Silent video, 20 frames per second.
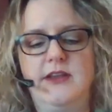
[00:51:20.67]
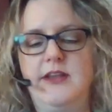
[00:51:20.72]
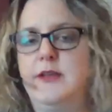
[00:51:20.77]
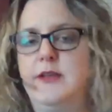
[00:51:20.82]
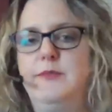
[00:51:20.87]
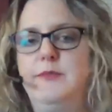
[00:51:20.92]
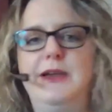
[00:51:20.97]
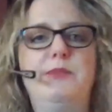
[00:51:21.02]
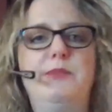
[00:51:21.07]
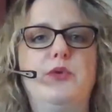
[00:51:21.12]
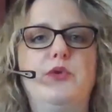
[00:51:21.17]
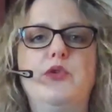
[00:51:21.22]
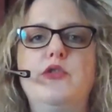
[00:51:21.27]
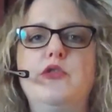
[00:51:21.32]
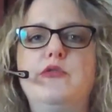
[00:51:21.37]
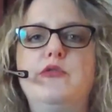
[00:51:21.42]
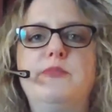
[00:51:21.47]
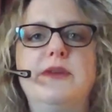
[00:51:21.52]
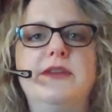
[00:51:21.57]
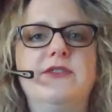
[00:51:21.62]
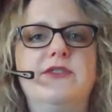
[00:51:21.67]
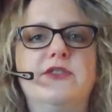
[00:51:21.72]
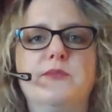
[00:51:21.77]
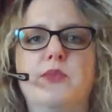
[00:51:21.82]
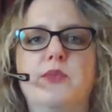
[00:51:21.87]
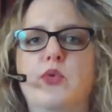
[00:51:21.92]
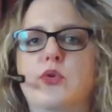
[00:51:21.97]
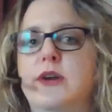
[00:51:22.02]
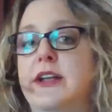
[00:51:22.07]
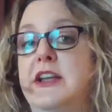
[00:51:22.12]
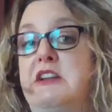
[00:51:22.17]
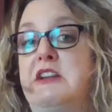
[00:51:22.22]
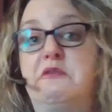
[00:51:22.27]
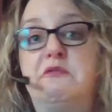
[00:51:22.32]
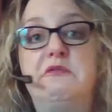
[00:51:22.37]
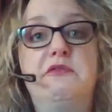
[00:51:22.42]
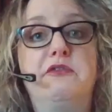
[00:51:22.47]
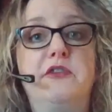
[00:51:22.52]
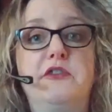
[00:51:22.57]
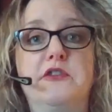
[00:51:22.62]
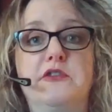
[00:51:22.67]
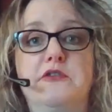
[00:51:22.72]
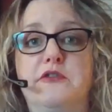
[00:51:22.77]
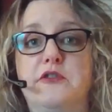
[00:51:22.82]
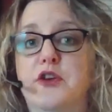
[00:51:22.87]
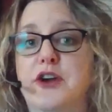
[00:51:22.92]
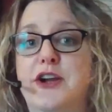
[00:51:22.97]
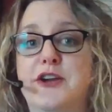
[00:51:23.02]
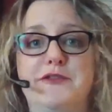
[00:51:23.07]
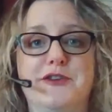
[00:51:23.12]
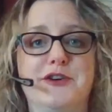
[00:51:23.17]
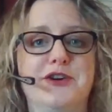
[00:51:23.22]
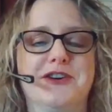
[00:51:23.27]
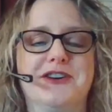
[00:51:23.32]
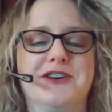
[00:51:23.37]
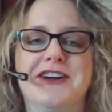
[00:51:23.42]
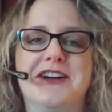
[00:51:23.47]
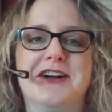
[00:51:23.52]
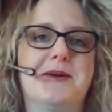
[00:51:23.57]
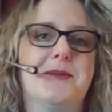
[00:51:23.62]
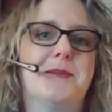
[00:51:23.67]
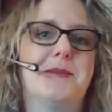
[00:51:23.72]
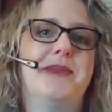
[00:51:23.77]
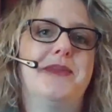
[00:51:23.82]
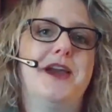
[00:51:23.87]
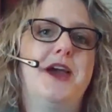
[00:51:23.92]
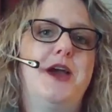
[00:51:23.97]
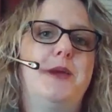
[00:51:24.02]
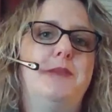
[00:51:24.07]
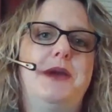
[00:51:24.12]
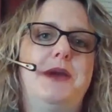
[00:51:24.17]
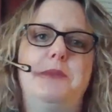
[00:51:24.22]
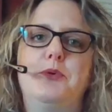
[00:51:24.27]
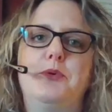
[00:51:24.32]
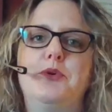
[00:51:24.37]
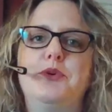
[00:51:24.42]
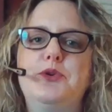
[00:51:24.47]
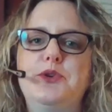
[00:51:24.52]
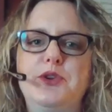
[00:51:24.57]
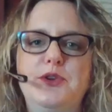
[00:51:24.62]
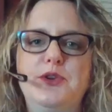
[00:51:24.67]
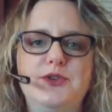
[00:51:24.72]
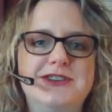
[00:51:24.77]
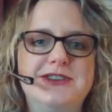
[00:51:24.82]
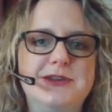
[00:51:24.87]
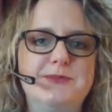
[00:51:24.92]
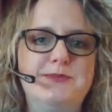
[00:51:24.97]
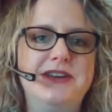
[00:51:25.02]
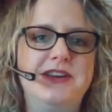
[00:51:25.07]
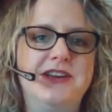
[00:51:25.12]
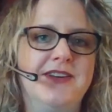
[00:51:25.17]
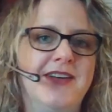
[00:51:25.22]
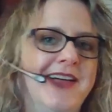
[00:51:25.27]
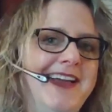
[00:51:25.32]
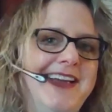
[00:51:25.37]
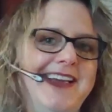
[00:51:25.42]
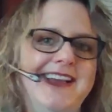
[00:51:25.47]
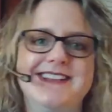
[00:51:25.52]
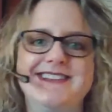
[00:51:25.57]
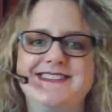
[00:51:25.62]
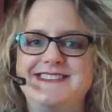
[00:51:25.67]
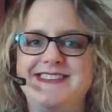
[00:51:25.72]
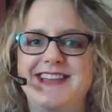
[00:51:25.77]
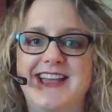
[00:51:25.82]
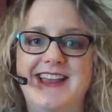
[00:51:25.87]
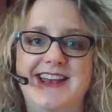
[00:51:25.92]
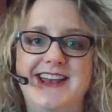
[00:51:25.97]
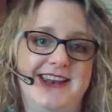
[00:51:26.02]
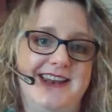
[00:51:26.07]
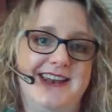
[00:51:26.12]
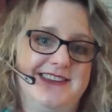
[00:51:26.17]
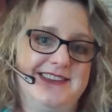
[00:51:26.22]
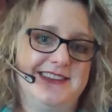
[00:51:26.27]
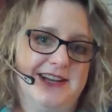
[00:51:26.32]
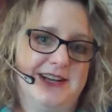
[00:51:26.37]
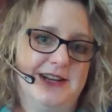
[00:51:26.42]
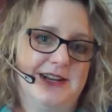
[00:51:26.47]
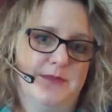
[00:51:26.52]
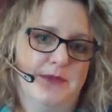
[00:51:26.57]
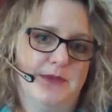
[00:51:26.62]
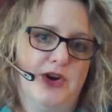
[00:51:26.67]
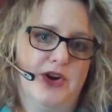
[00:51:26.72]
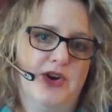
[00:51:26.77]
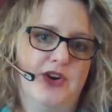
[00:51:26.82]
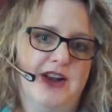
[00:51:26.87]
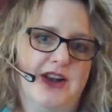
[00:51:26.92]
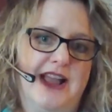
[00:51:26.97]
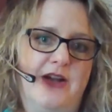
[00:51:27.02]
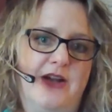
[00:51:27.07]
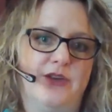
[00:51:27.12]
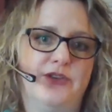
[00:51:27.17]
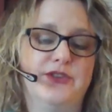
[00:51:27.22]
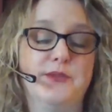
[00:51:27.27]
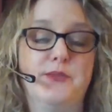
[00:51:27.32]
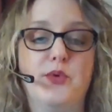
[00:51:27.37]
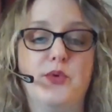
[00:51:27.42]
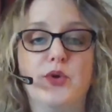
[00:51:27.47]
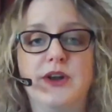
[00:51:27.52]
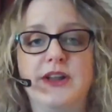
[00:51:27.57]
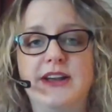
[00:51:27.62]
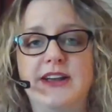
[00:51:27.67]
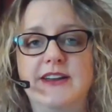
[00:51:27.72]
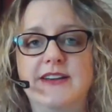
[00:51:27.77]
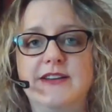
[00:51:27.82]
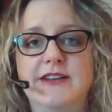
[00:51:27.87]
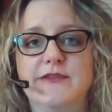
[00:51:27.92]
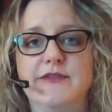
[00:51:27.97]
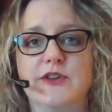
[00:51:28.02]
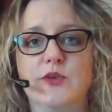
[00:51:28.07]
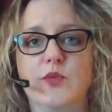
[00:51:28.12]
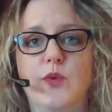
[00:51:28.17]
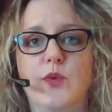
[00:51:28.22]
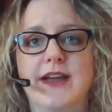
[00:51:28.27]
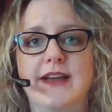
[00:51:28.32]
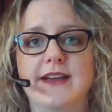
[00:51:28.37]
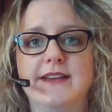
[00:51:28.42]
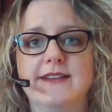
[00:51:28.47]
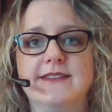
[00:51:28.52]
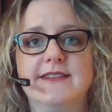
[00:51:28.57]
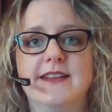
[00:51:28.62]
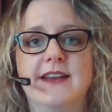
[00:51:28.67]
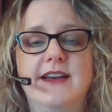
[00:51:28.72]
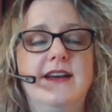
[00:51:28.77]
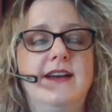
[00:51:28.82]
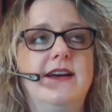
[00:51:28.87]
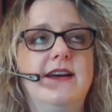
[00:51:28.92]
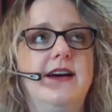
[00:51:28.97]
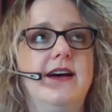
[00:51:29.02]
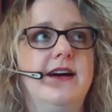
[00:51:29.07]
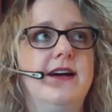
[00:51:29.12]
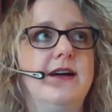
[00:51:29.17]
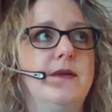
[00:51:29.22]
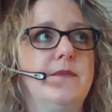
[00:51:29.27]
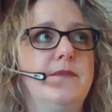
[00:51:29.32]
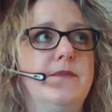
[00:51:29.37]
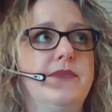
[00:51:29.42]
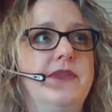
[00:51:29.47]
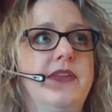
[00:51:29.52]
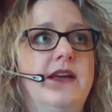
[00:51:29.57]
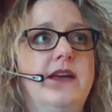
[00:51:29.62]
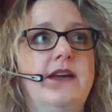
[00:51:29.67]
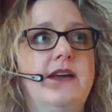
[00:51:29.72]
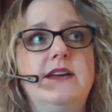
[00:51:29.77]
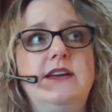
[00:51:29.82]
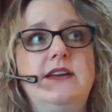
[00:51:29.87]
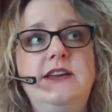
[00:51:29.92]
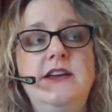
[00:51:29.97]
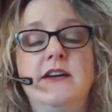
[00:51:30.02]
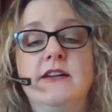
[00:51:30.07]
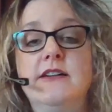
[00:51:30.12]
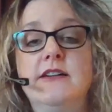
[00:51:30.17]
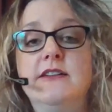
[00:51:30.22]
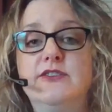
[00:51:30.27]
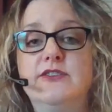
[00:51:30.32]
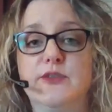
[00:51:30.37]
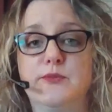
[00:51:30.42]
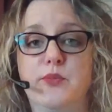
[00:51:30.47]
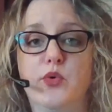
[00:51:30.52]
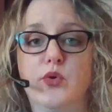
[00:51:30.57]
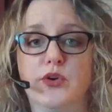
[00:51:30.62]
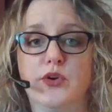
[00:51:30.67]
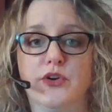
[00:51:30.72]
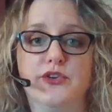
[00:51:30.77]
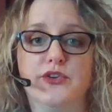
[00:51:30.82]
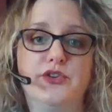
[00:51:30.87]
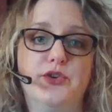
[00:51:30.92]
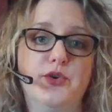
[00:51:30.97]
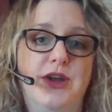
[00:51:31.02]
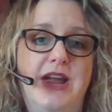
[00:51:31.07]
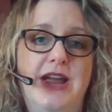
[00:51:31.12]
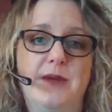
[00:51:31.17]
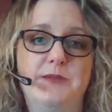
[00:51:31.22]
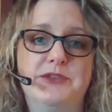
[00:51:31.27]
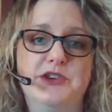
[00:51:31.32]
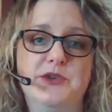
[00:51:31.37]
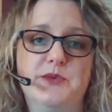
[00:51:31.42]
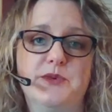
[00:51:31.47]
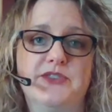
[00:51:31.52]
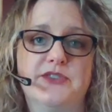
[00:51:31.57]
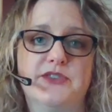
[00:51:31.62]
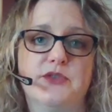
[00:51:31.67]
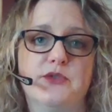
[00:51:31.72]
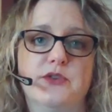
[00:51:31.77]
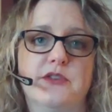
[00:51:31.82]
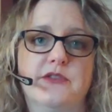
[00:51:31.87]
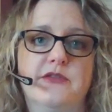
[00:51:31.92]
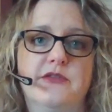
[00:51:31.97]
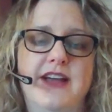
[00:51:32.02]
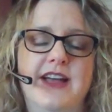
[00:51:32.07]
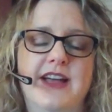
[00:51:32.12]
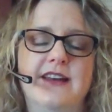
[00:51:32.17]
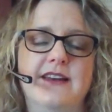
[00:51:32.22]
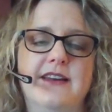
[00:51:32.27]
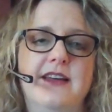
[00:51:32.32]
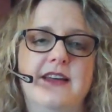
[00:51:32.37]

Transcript: who've been supporting for forever, people who used to be clients and are now supporting in different ways, young supporters who came to us through an event.